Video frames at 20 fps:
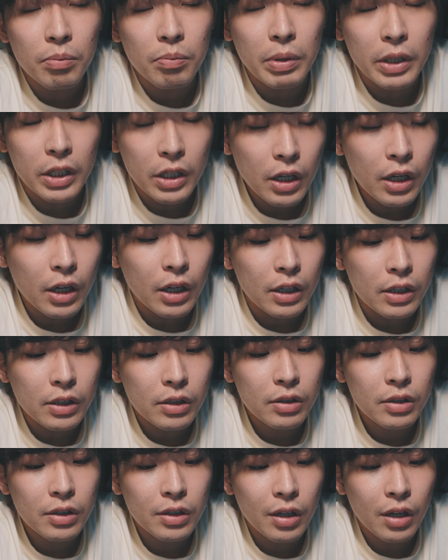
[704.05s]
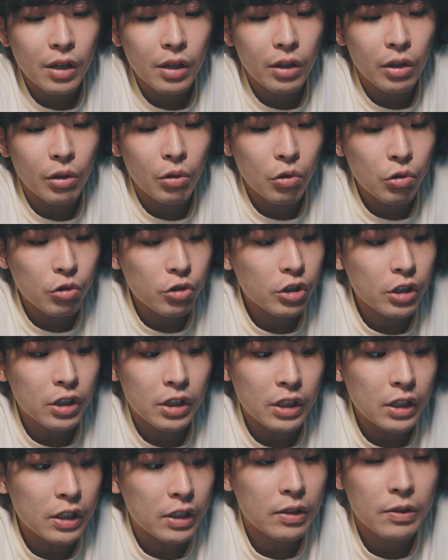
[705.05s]
because the
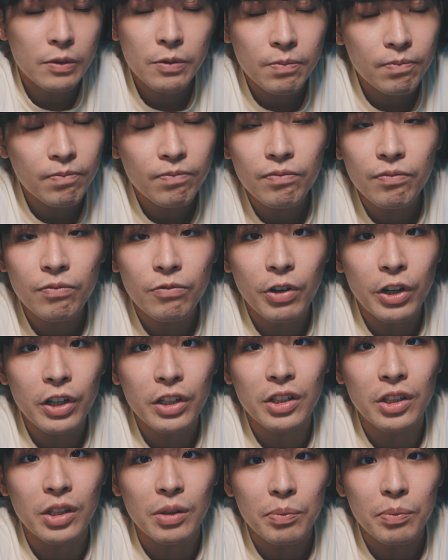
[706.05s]
ocean is very deep.